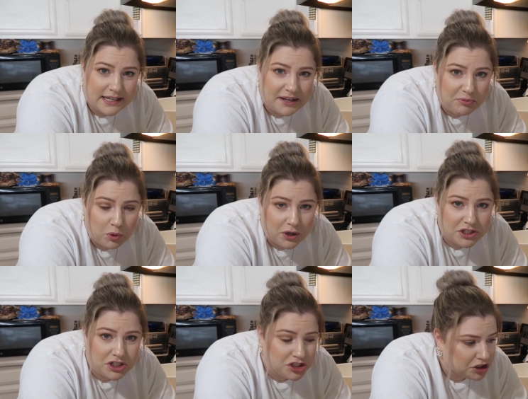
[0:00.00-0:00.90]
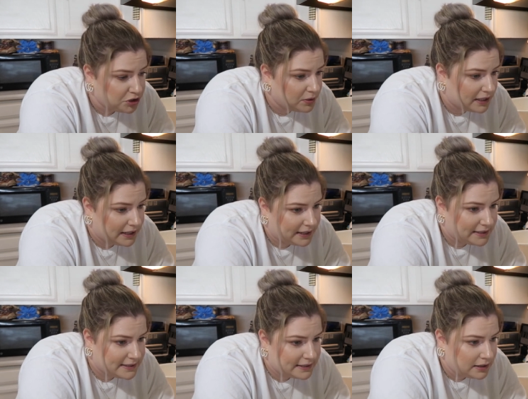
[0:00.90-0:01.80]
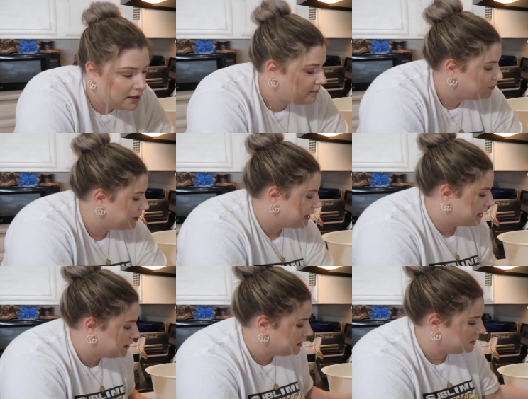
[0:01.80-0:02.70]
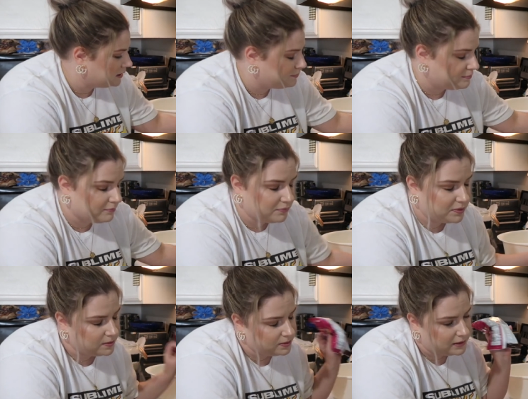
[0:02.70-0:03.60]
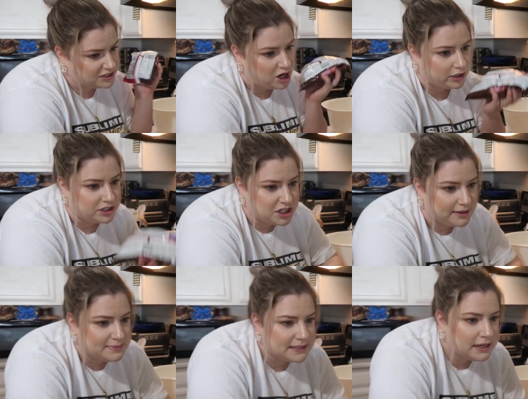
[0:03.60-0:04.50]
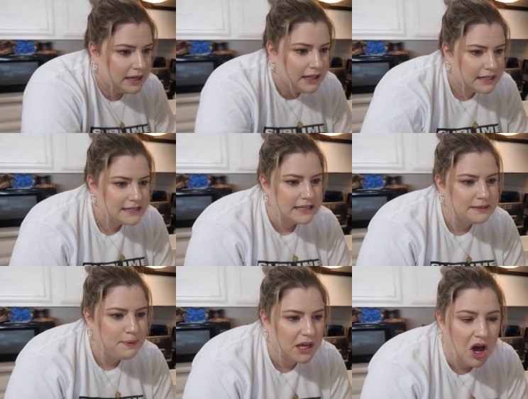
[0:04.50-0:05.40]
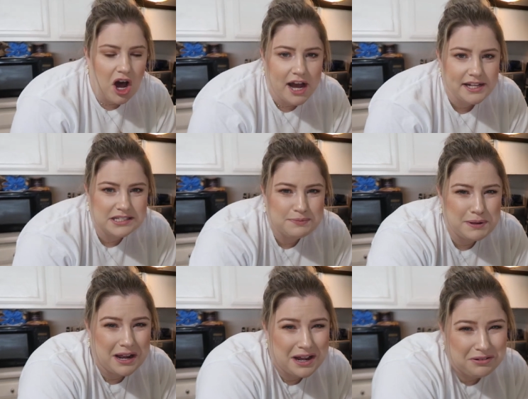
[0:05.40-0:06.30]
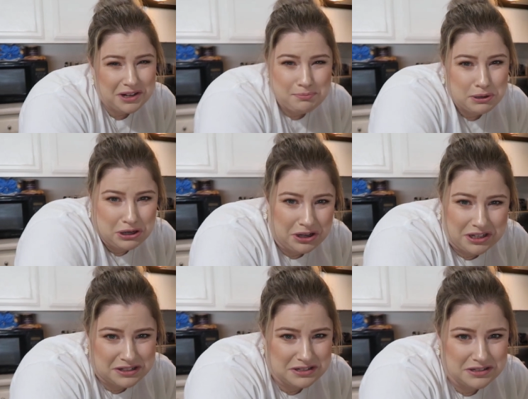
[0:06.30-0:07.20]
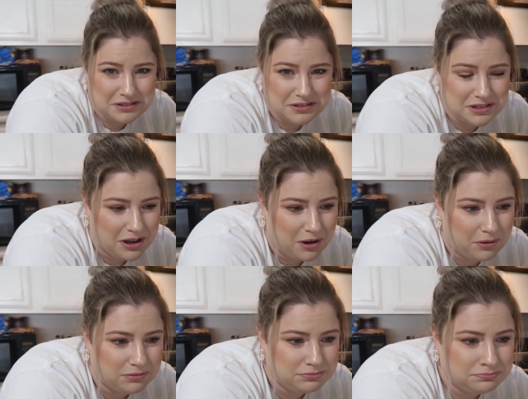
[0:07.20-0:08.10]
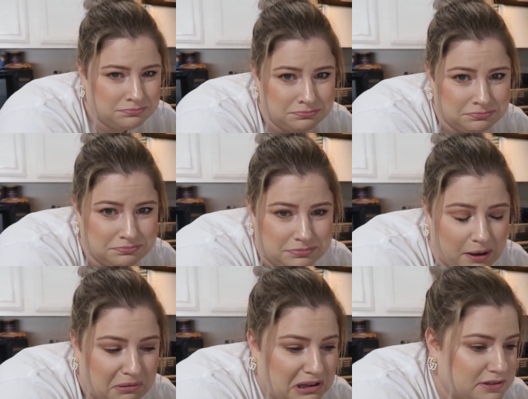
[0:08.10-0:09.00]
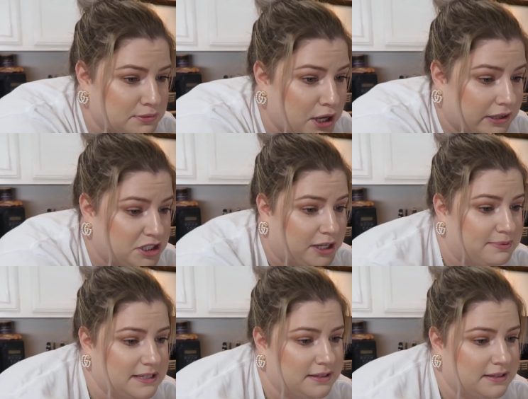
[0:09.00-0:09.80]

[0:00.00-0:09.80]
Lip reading: thing I'm going to do is put in the chocolate chips. This is pecans, but I don't need pecans. So I'm gonna do some chocolate chips.